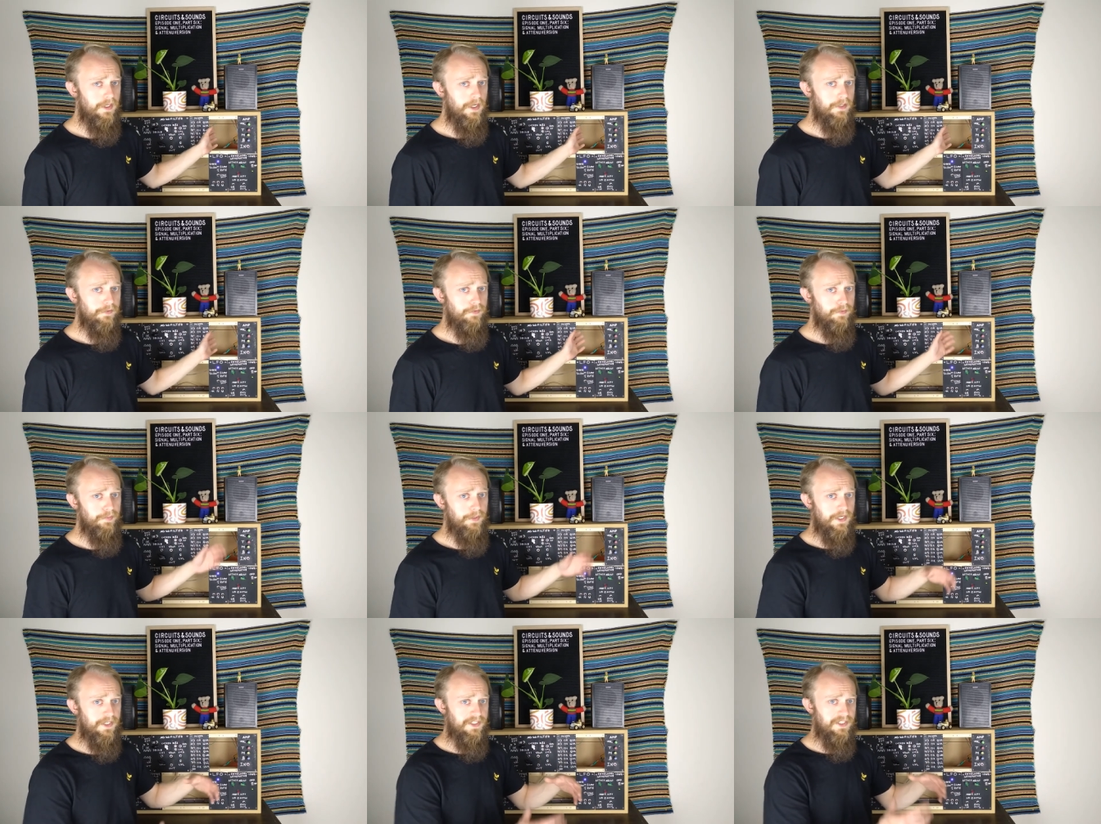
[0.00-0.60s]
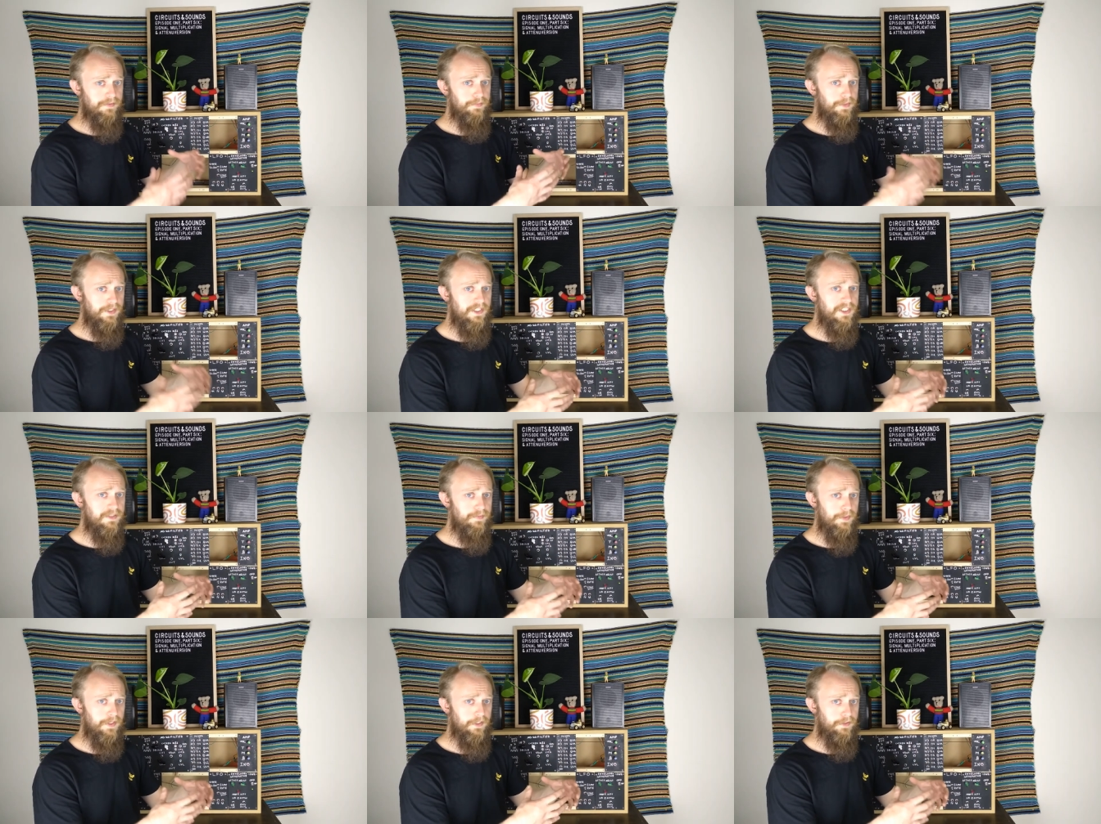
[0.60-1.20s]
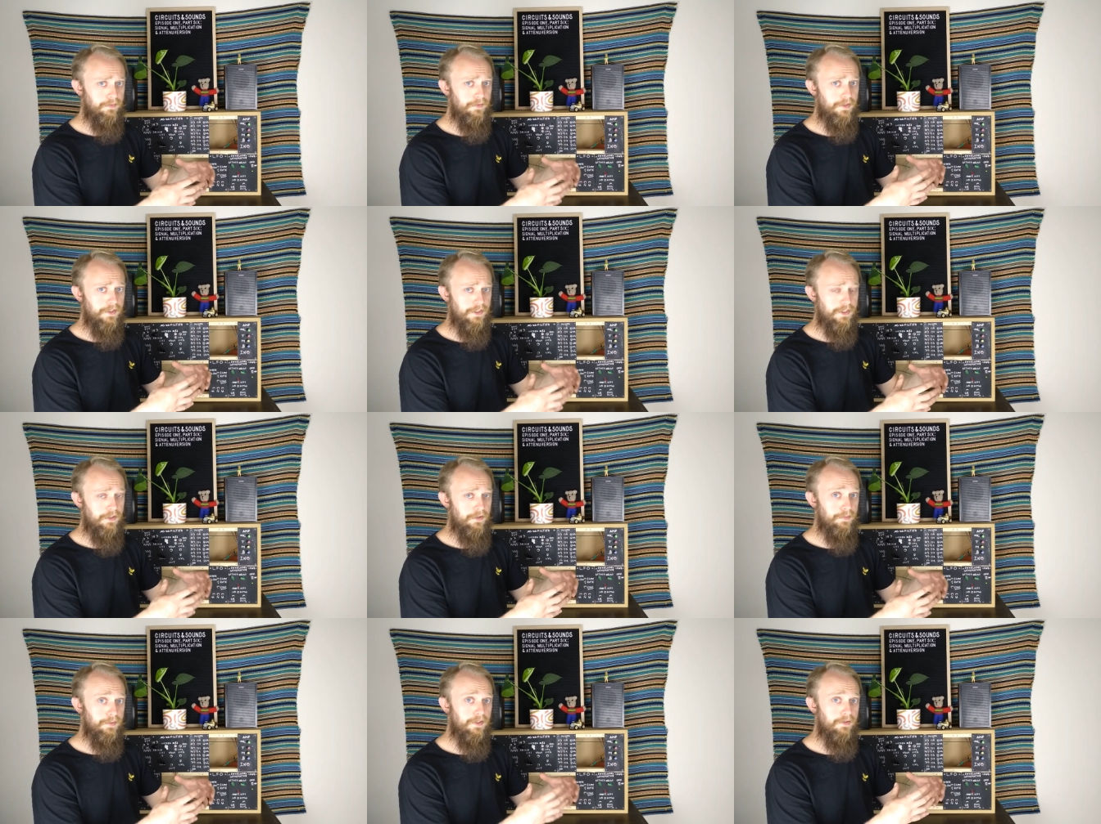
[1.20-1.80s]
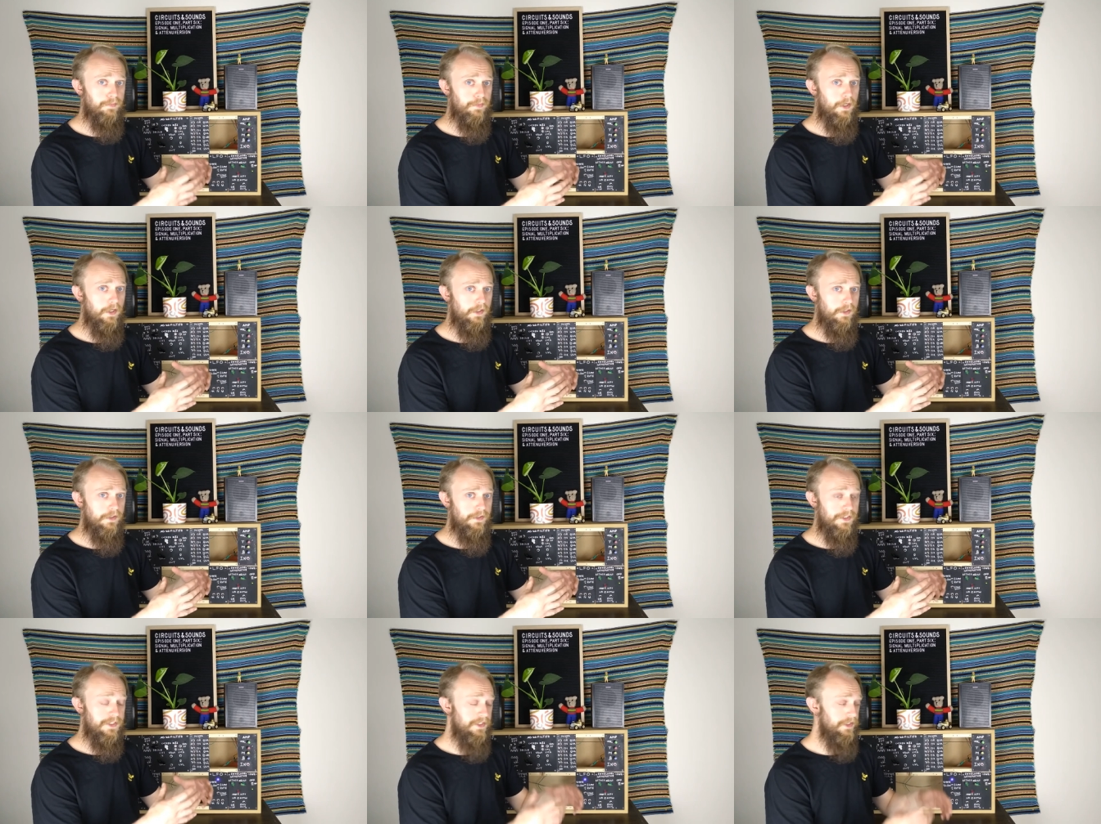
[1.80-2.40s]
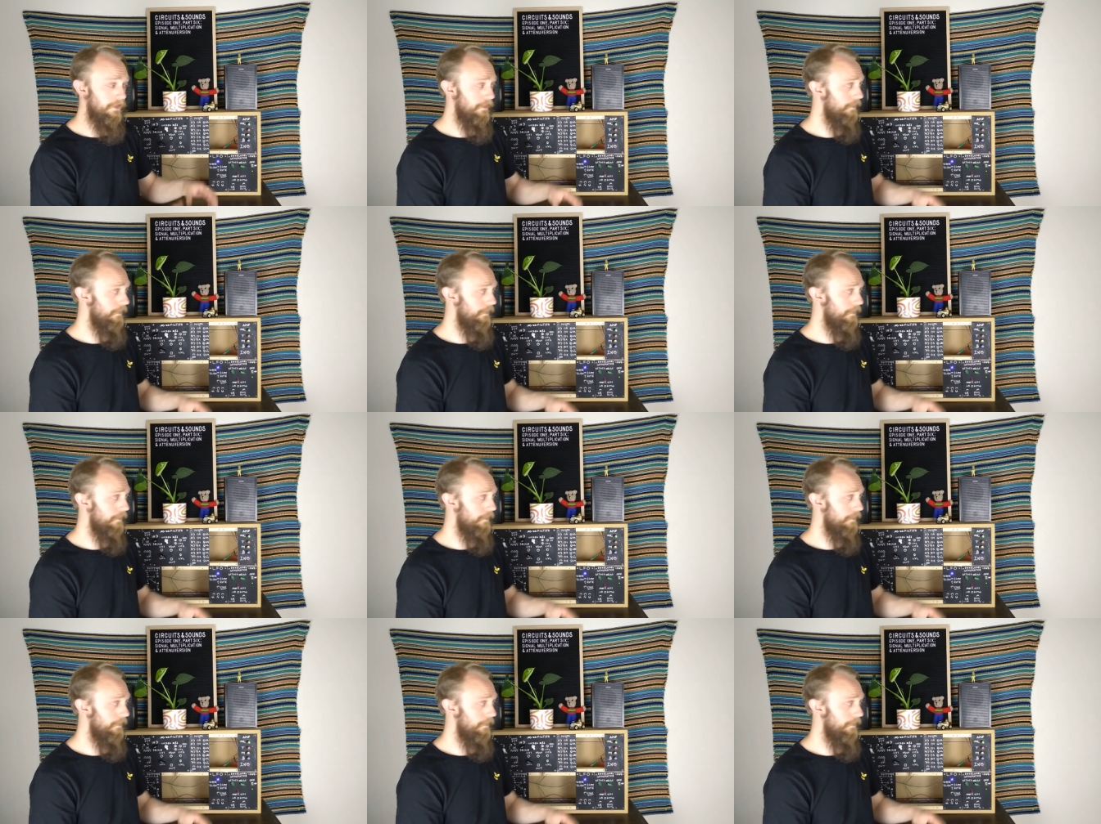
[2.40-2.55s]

and replaced the big speaker on the top of the Milo